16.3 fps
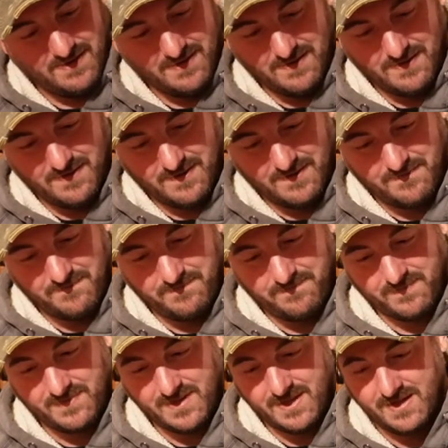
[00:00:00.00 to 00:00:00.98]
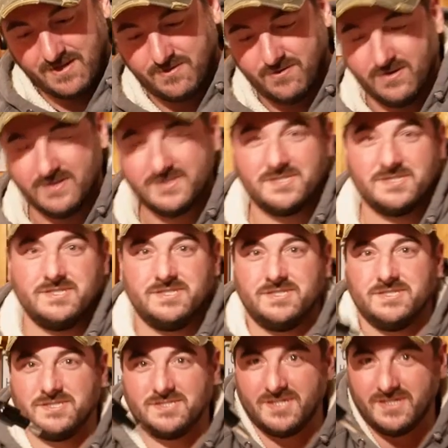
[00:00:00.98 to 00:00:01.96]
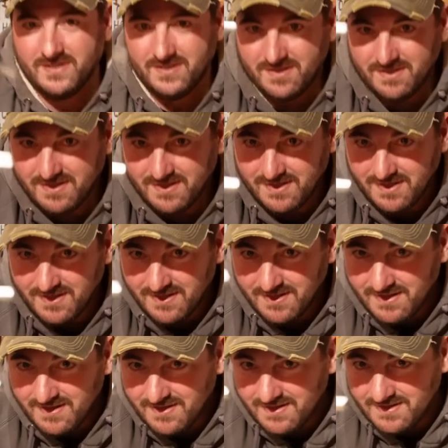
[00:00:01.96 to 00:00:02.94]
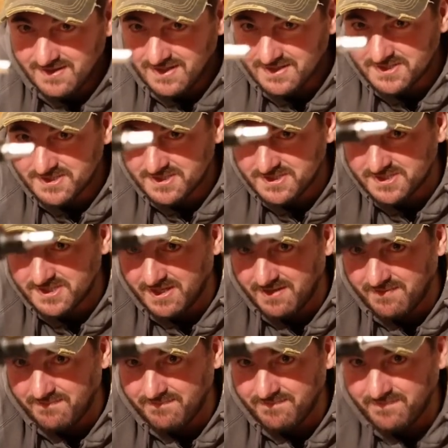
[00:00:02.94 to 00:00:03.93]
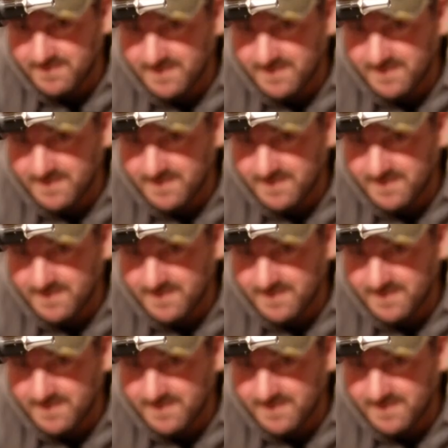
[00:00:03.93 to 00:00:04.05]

And of course, that's the stem.